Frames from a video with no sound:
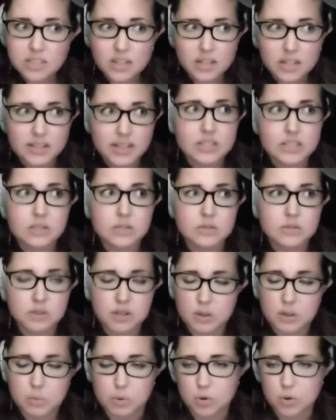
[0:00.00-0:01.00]
unless
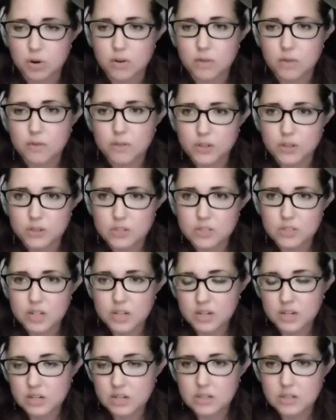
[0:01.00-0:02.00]
the board feels
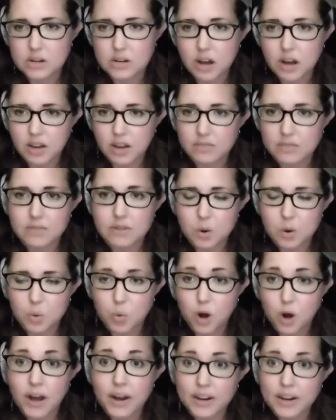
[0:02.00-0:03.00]
that it is not
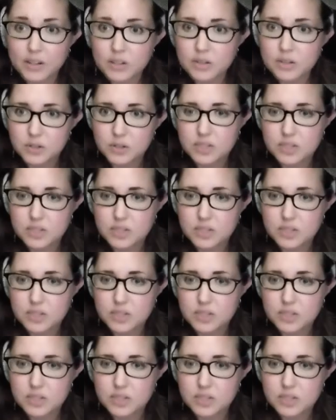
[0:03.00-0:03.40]
wise for some